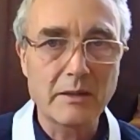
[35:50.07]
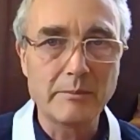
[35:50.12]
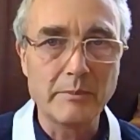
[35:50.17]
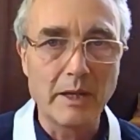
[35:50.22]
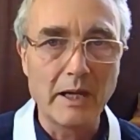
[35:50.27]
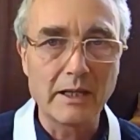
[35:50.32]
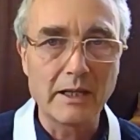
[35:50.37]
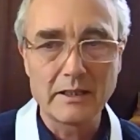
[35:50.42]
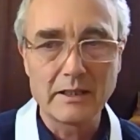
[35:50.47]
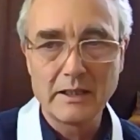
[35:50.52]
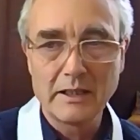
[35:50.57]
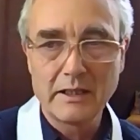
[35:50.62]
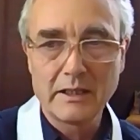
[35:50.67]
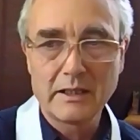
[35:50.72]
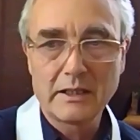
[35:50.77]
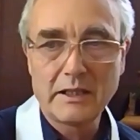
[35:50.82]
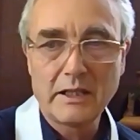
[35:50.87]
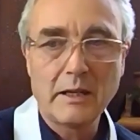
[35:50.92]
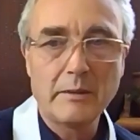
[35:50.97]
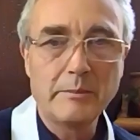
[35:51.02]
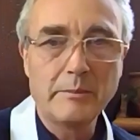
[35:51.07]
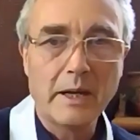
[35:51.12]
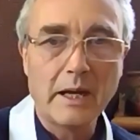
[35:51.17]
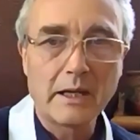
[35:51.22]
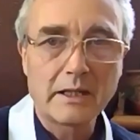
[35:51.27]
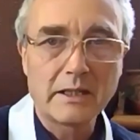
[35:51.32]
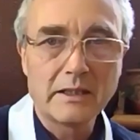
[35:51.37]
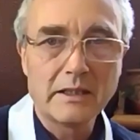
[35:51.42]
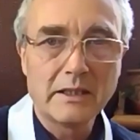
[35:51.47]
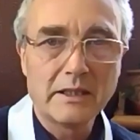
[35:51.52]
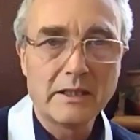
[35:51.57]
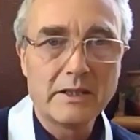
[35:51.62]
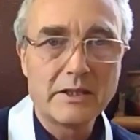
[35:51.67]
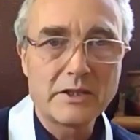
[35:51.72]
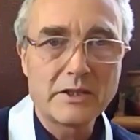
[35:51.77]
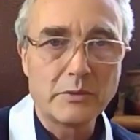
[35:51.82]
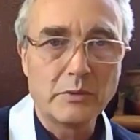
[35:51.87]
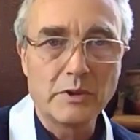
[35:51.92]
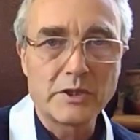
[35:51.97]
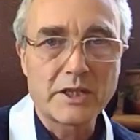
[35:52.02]
back
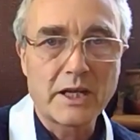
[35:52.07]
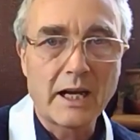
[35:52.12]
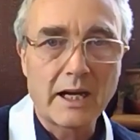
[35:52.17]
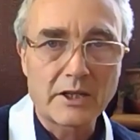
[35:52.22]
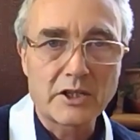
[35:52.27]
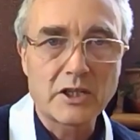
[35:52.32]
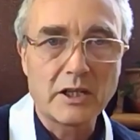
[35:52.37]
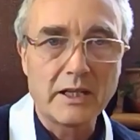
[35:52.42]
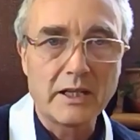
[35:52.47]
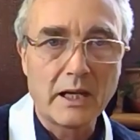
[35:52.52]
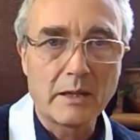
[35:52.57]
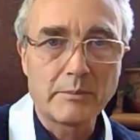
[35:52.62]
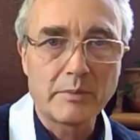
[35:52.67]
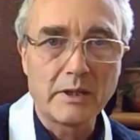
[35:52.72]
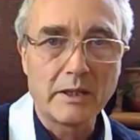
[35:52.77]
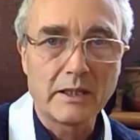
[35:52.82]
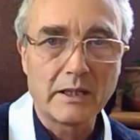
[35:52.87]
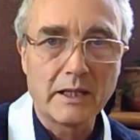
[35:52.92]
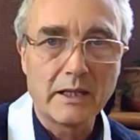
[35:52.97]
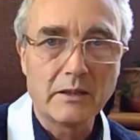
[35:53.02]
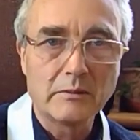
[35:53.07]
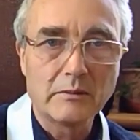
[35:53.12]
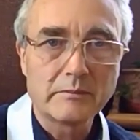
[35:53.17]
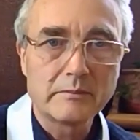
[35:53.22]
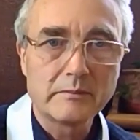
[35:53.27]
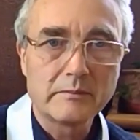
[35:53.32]
to what's actually happening now.